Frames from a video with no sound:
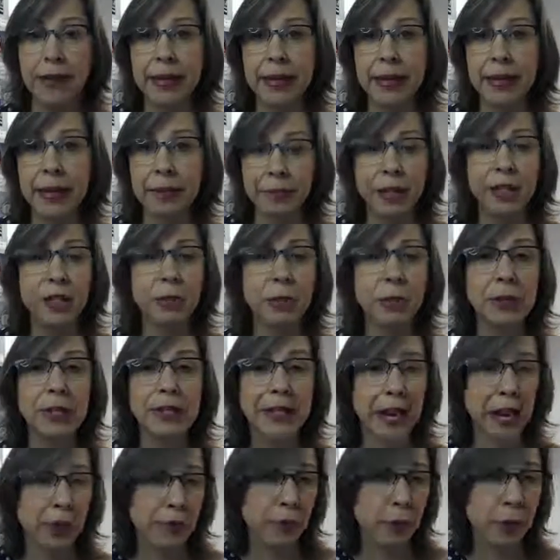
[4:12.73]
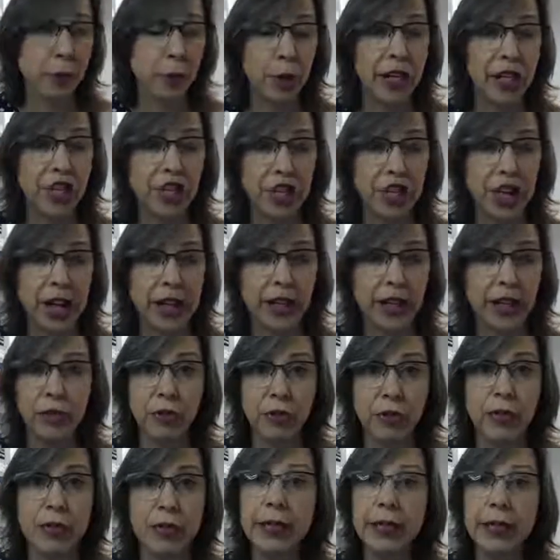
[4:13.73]
investments that have appreciated
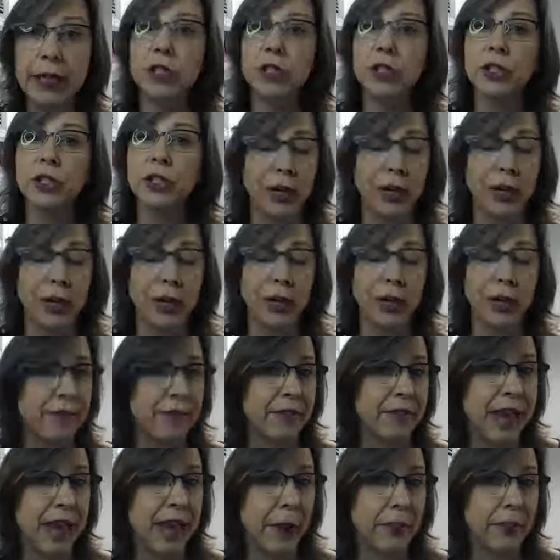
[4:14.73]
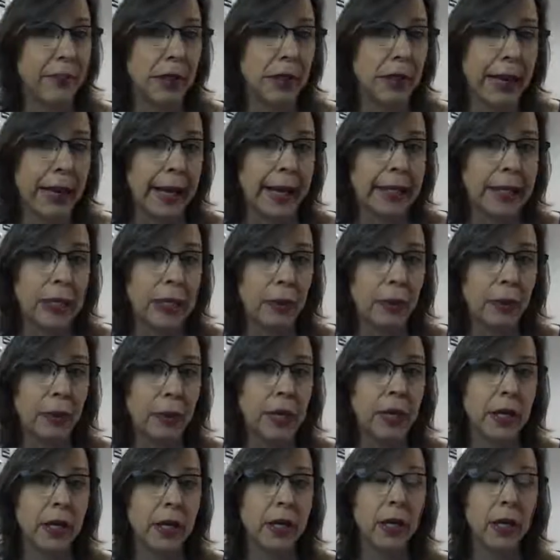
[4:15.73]
over the years and you're going to have a capital gains
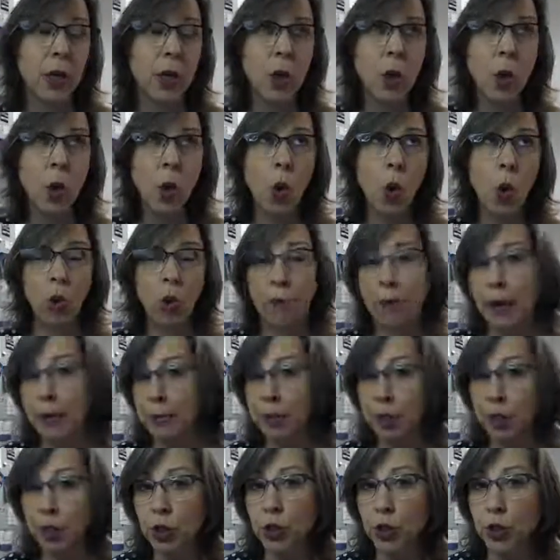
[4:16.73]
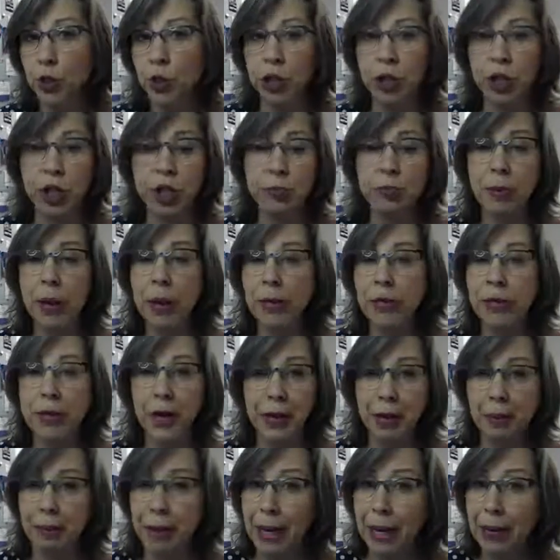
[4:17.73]
bill, or maybe you or your spouse
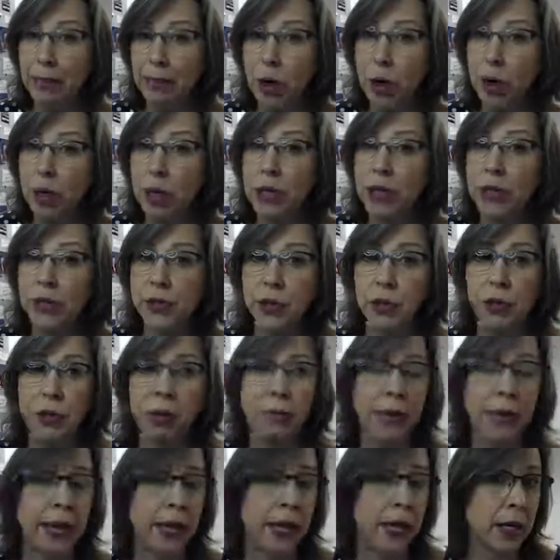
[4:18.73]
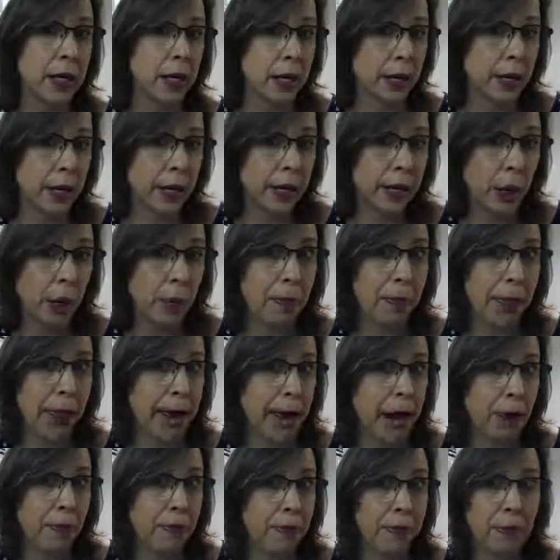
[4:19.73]
got a big bonus or a big
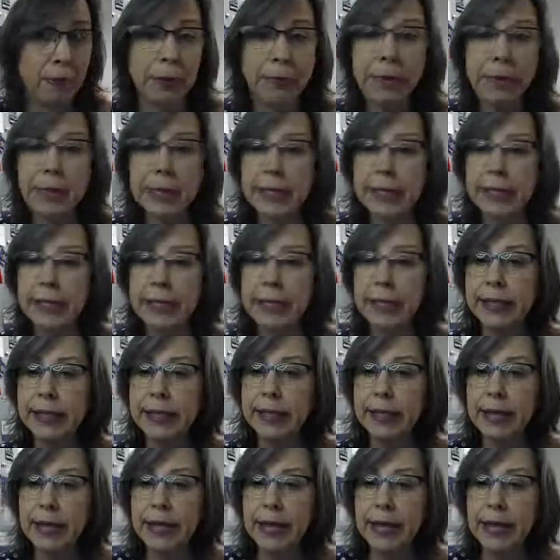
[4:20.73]
payout from a business.